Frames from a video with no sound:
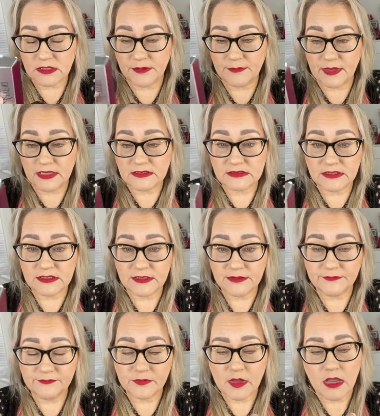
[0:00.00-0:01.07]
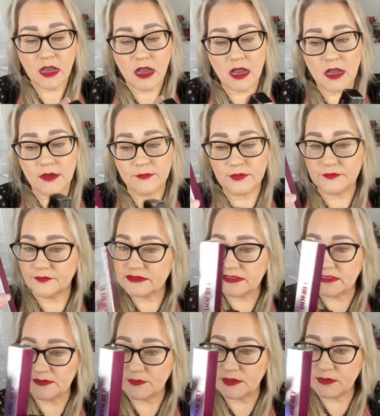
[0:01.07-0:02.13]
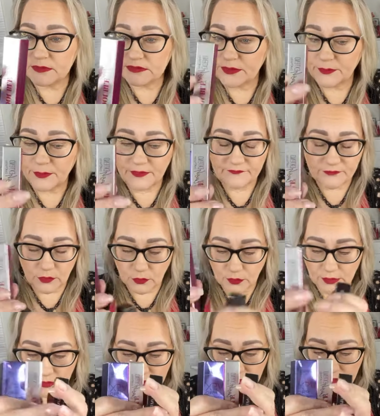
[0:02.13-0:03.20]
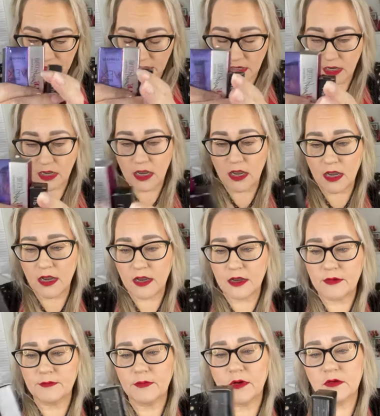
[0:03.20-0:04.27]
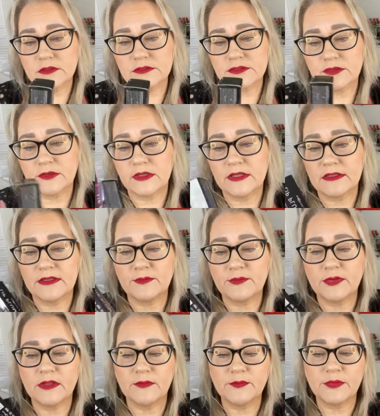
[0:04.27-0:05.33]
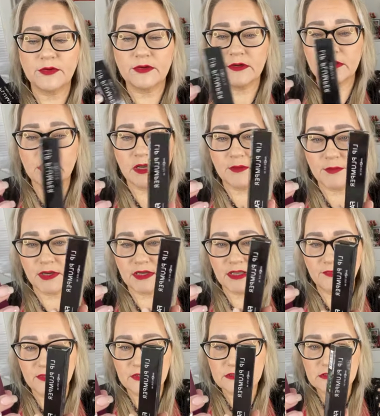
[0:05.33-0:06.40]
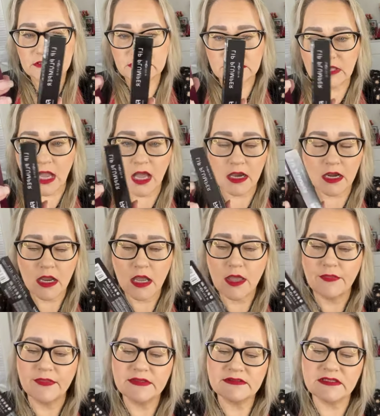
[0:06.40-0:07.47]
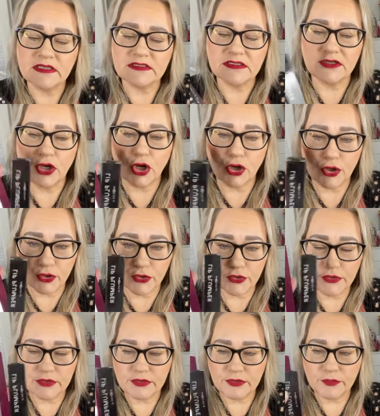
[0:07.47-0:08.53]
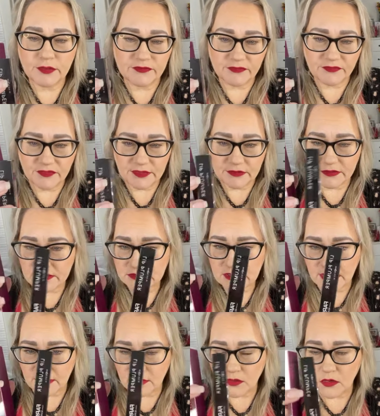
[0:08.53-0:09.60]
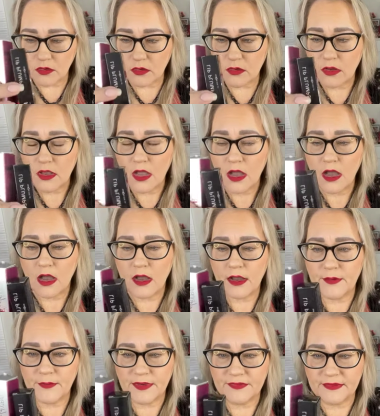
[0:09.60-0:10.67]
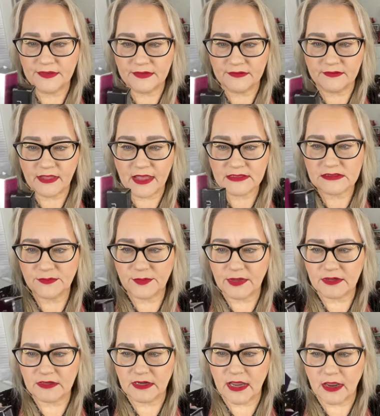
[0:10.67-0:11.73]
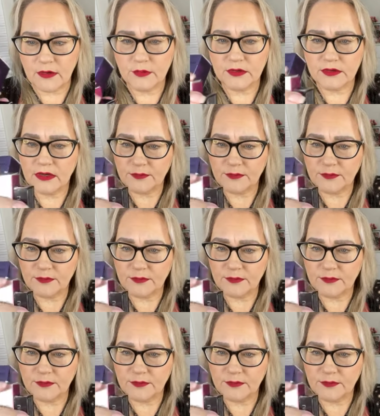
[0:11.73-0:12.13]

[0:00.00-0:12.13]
Amazing. You've seen me use it before. Also a lip plumper. Again, this doesn't hurt. You can feel a tingle. I think it lasts about an hour.